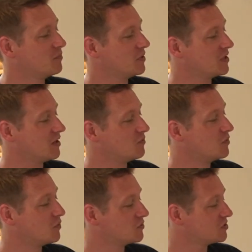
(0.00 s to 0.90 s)
But yeah,
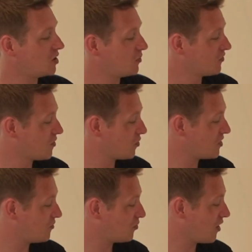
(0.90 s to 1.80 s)
we will stop for a
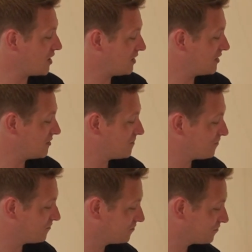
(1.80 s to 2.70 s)
brief break,
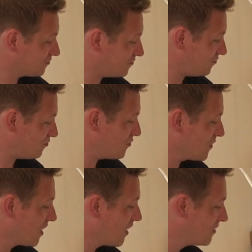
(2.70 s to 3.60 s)

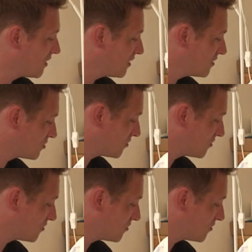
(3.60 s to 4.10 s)
and then it's